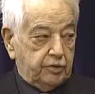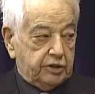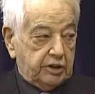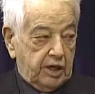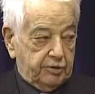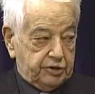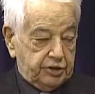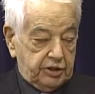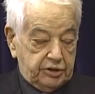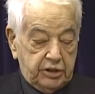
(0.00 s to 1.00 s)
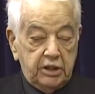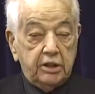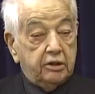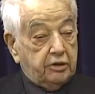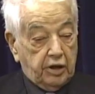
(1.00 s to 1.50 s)
with climate change.
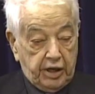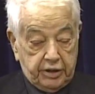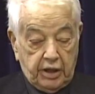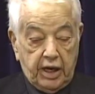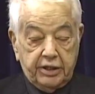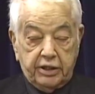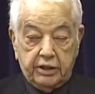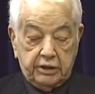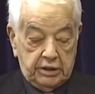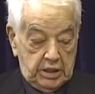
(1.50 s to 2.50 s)
Great idea.